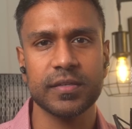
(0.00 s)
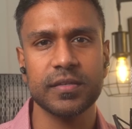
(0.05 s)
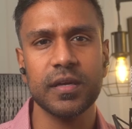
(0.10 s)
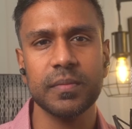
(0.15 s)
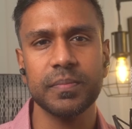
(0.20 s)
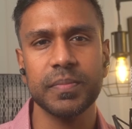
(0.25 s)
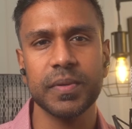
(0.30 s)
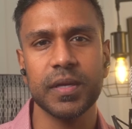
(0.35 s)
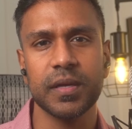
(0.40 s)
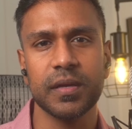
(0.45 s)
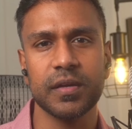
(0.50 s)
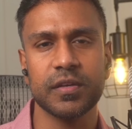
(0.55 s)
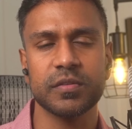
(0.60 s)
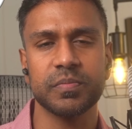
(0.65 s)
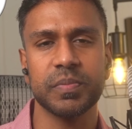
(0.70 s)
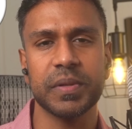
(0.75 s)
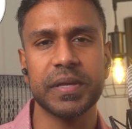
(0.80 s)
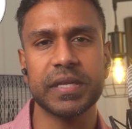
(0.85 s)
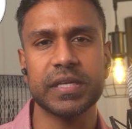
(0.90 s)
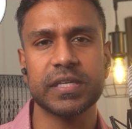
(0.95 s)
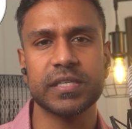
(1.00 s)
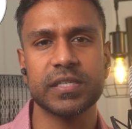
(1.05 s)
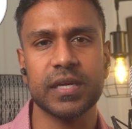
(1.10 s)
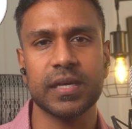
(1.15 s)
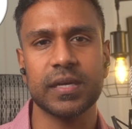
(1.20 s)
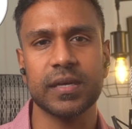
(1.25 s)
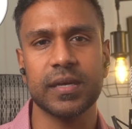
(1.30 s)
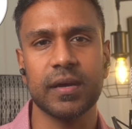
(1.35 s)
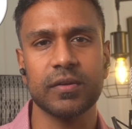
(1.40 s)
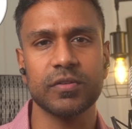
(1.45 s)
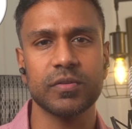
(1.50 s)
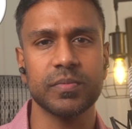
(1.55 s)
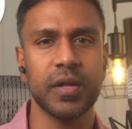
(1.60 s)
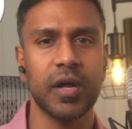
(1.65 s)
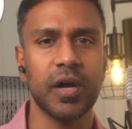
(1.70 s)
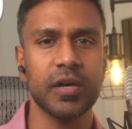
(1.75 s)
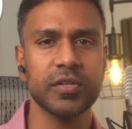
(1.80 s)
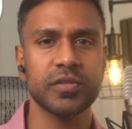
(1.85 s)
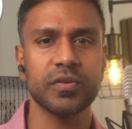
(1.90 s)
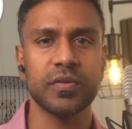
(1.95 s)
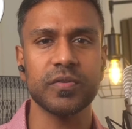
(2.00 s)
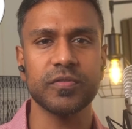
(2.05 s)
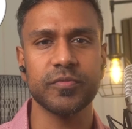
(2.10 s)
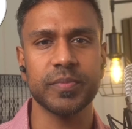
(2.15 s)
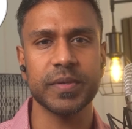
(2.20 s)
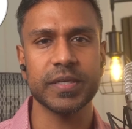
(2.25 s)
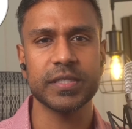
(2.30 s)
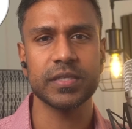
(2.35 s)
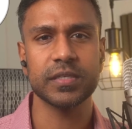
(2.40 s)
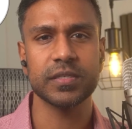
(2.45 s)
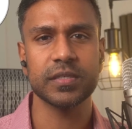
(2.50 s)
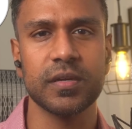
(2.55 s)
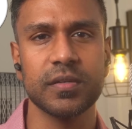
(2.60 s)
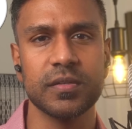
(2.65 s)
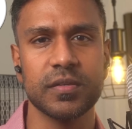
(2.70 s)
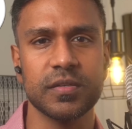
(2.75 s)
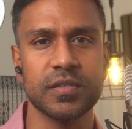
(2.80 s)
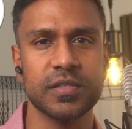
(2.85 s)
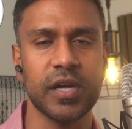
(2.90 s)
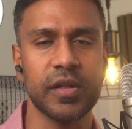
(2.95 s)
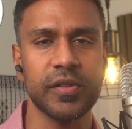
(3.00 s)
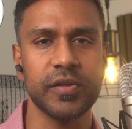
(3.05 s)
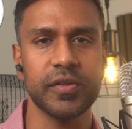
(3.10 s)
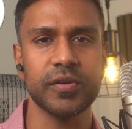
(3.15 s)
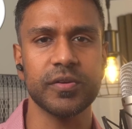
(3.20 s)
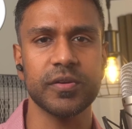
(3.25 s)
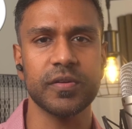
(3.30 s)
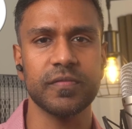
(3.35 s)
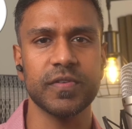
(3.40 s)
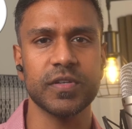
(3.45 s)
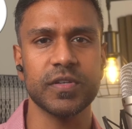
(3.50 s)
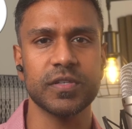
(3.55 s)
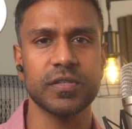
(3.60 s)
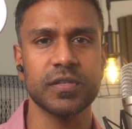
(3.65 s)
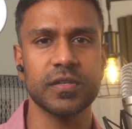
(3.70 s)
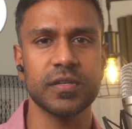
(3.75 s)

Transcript: up, explaining second countable Hausdorff spaces to cellular division.